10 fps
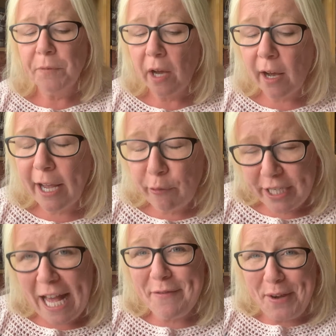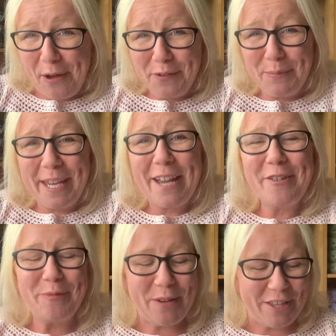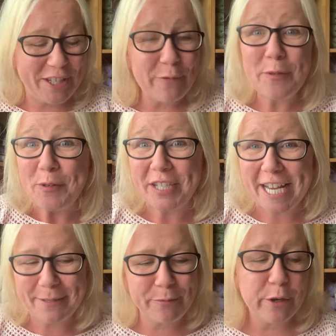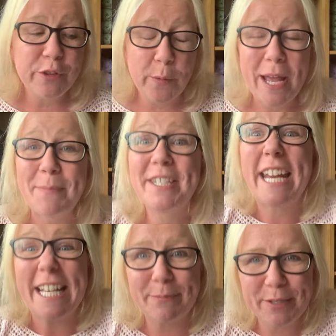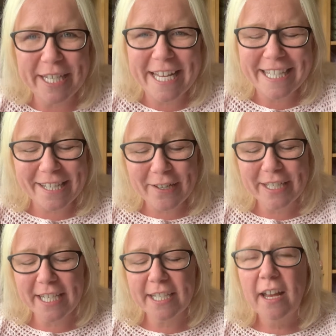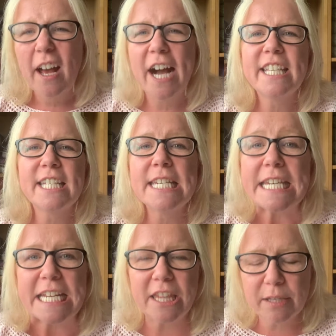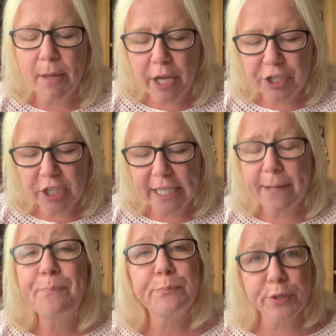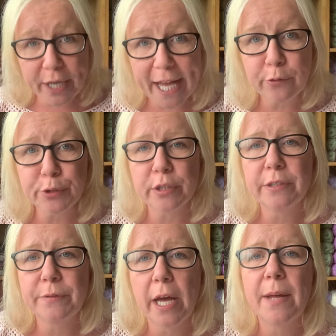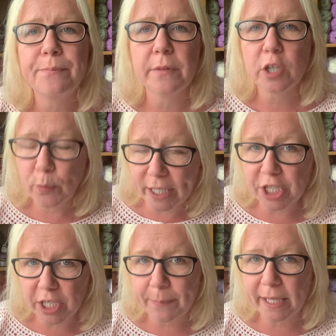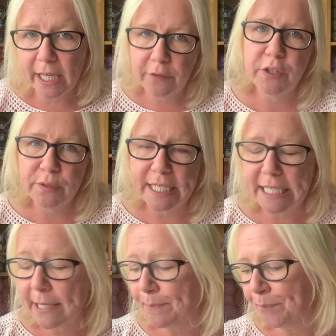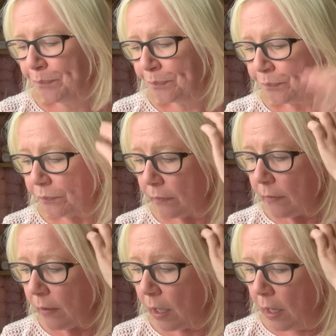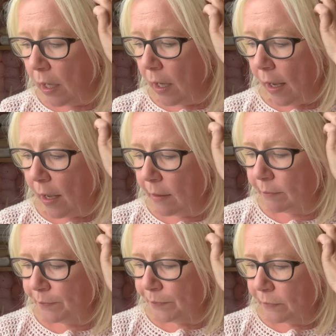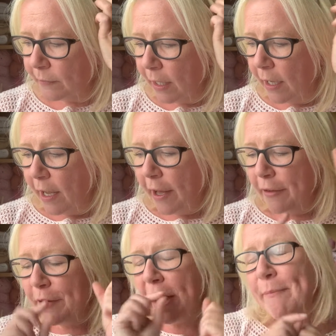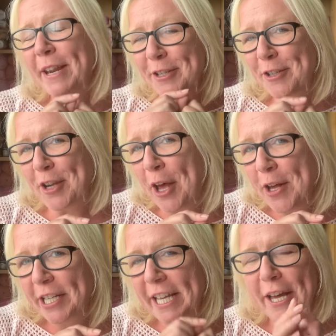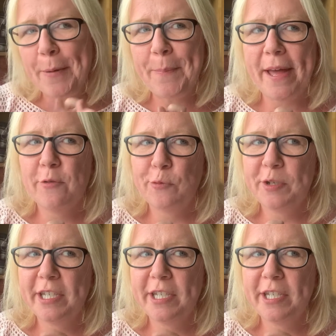I already have enough to be getting on with, so I'm not desperate, although I am desperate to get started. I didn't need them urgently. But you can order quicker shipping if you need it. I mentioned earlier about